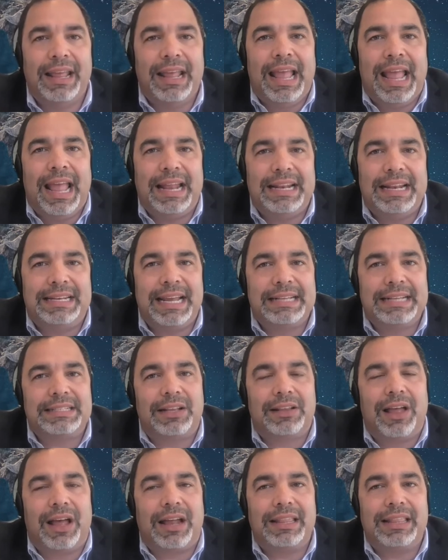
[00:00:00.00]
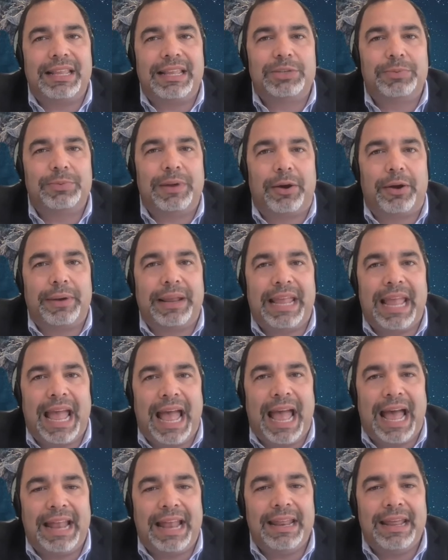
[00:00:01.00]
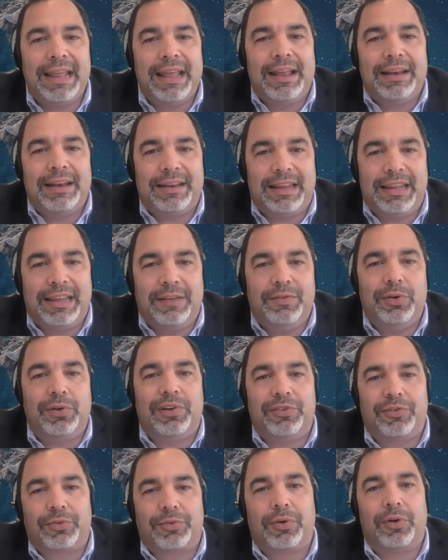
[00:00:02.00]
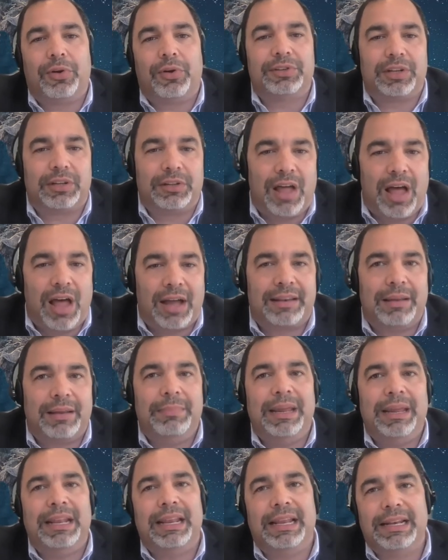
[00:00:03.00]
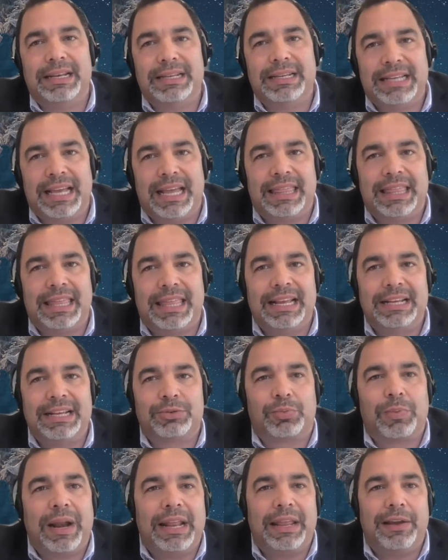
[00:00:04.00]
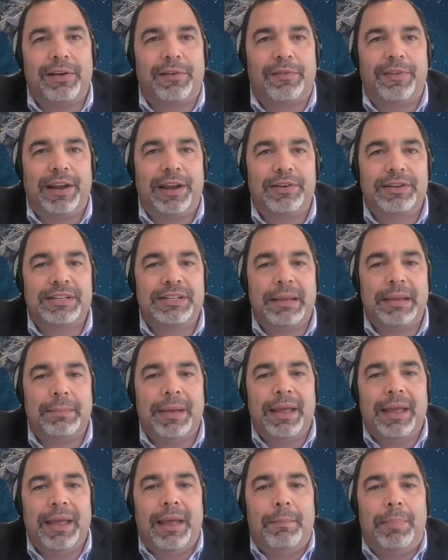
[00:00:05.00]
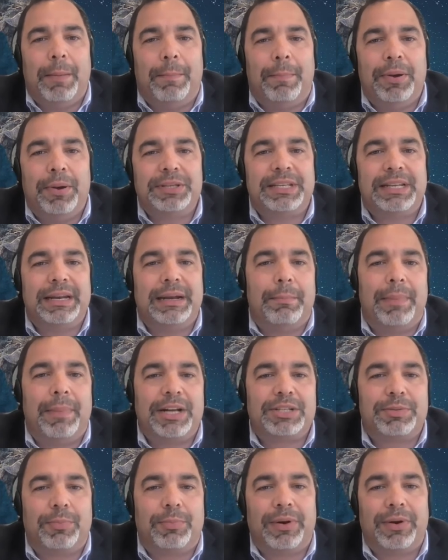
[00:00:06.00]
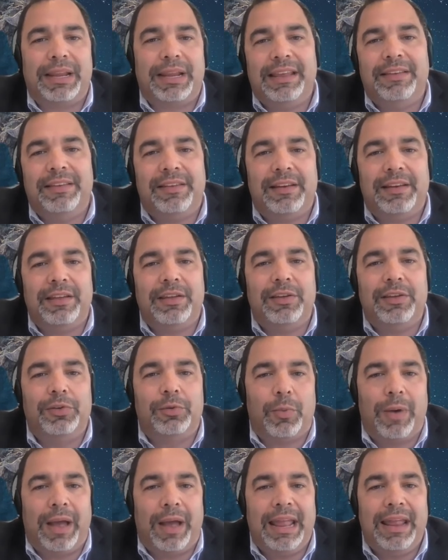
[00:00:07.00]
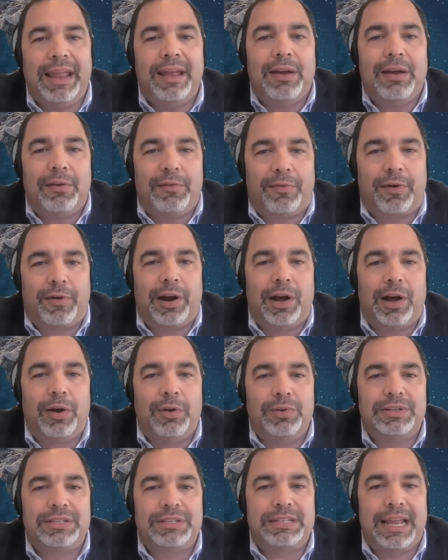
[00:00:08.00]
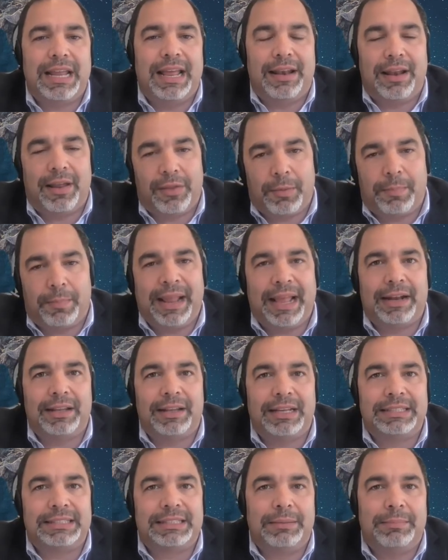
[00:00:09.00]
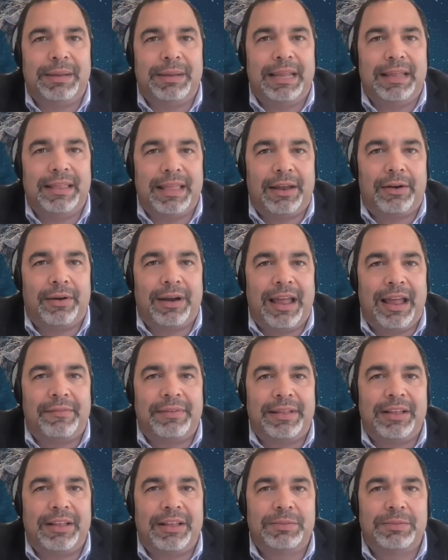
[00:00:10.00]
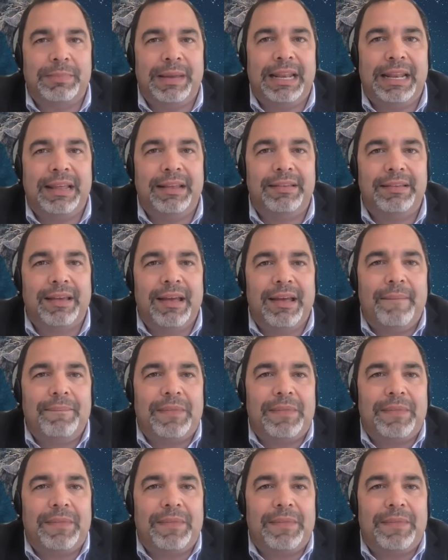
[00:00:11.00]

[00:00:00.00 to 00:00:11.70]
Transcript: And it takes a lot of things we already had to give you control to lock the meeting, to set things right at your fingertip, but puts it in a much more easy to use way for a host and other panelists that are having those meetings.